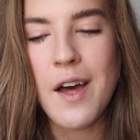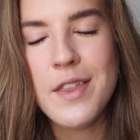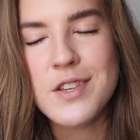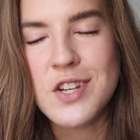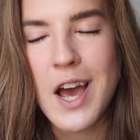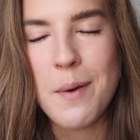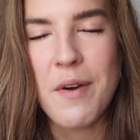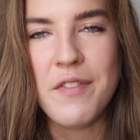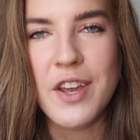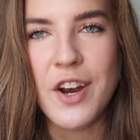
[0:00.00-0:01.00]
this time
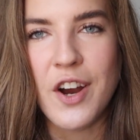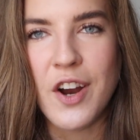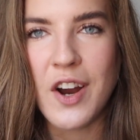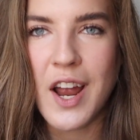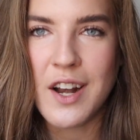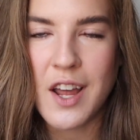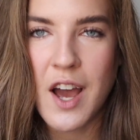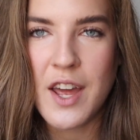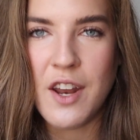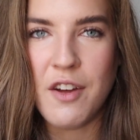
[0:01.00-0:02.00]
of year, and
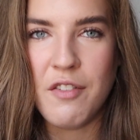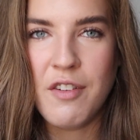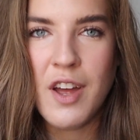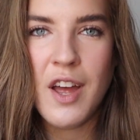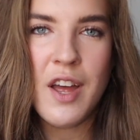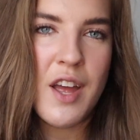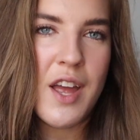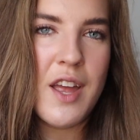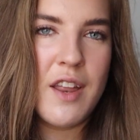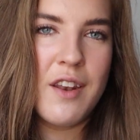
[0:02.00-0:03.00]
kind of
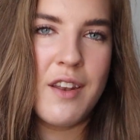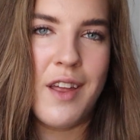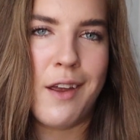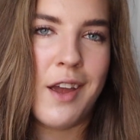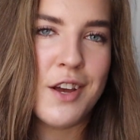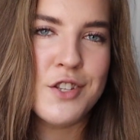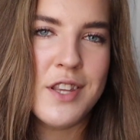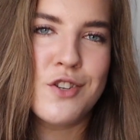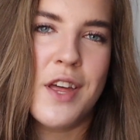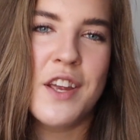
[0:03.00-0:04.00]
in like, I
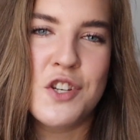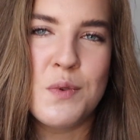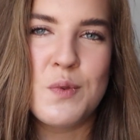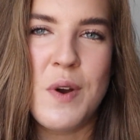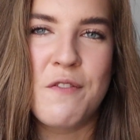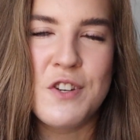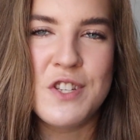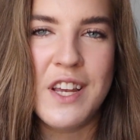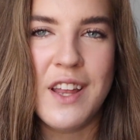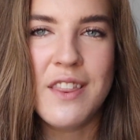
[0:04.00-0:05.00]
think she was
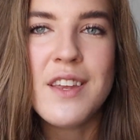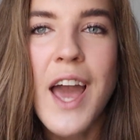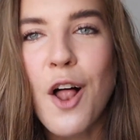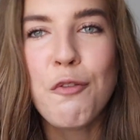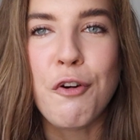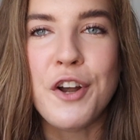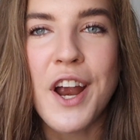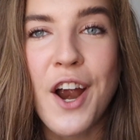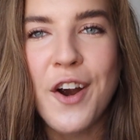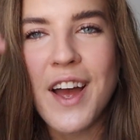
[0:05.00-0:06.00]
referencing like the California
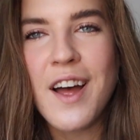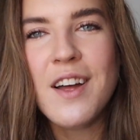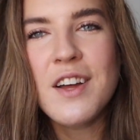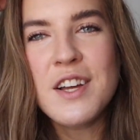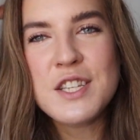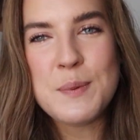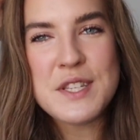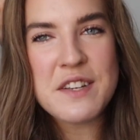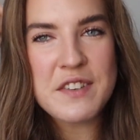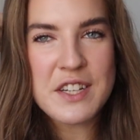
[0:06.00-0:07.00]
area
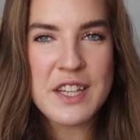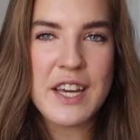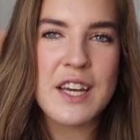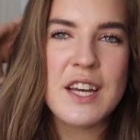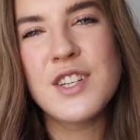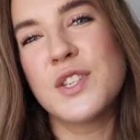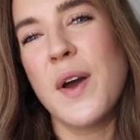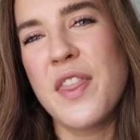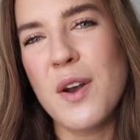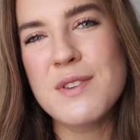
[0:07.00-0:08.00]
specifically. So
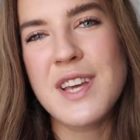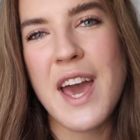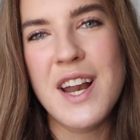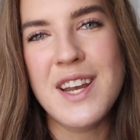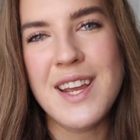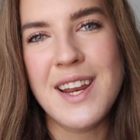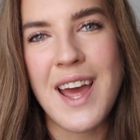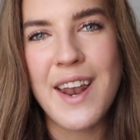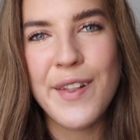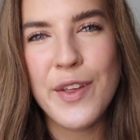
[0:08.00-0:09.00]
I thought it was kind of neat
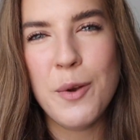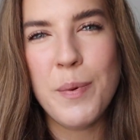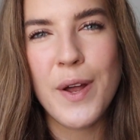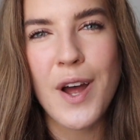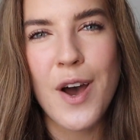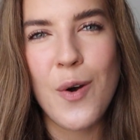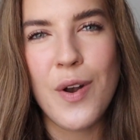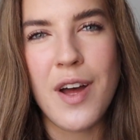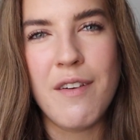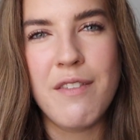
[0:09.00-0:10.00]
and a little bit
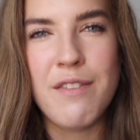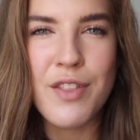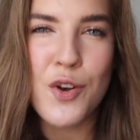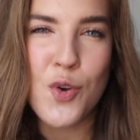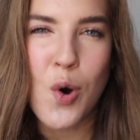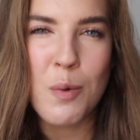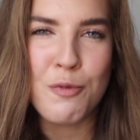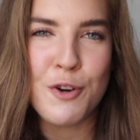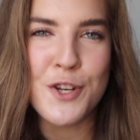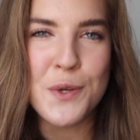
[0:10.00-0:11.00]
out of the norm
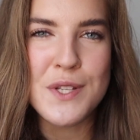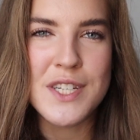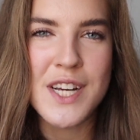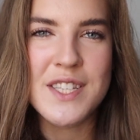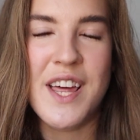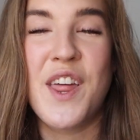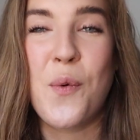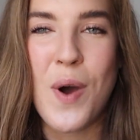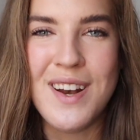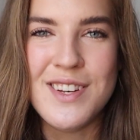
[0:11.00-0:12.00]
for Nudestix that they
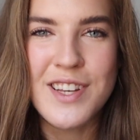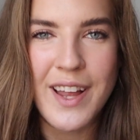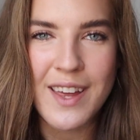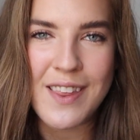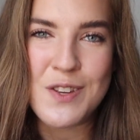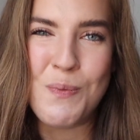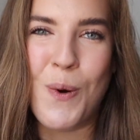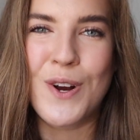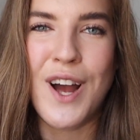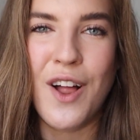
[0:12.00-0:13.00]
went into like these
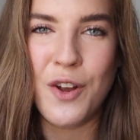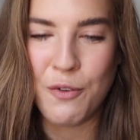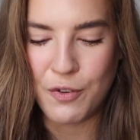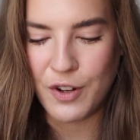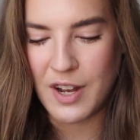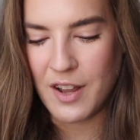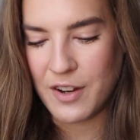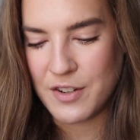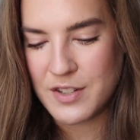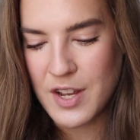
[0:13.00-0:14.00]
more colorful
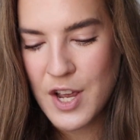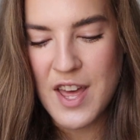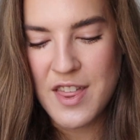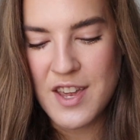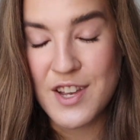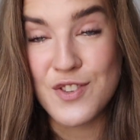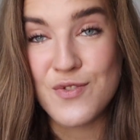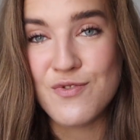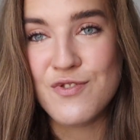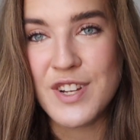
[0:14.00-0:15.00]
colors. I think it's
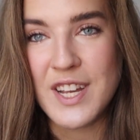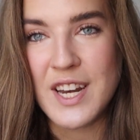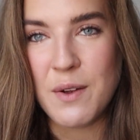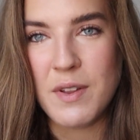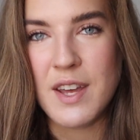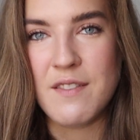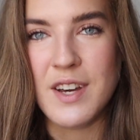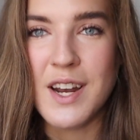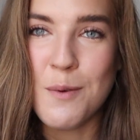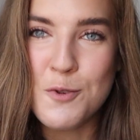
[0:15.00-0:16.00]
really neat what they've
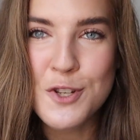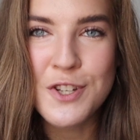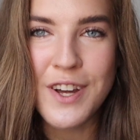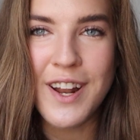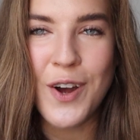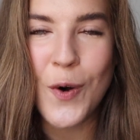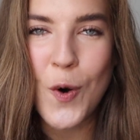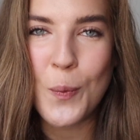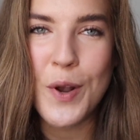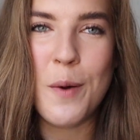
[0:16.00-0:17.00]
done. I'm just gonna
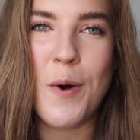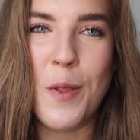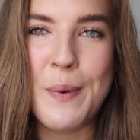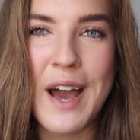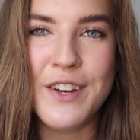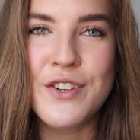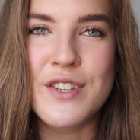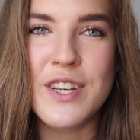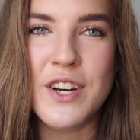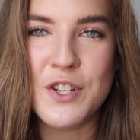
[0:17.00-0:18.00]
open up all the
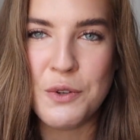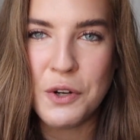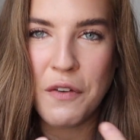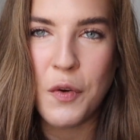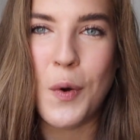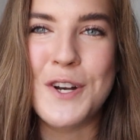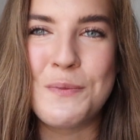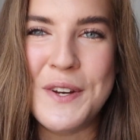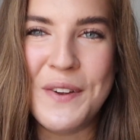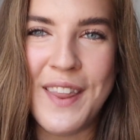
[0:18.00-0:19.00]
packages here so you don't have to watch
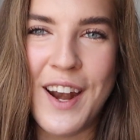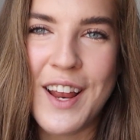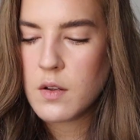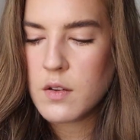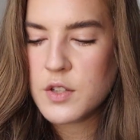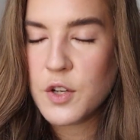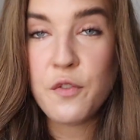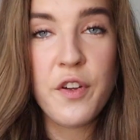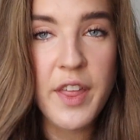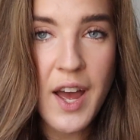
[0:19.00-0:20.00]
me doing that. So
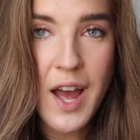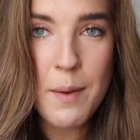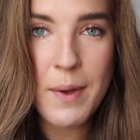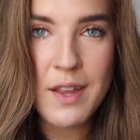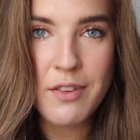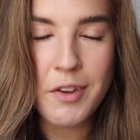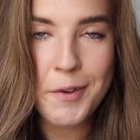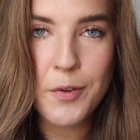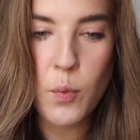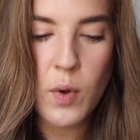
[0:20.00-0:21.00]
for the eye
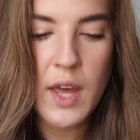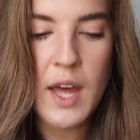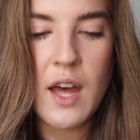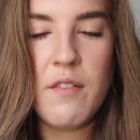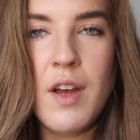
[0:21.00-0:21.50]
pencils we have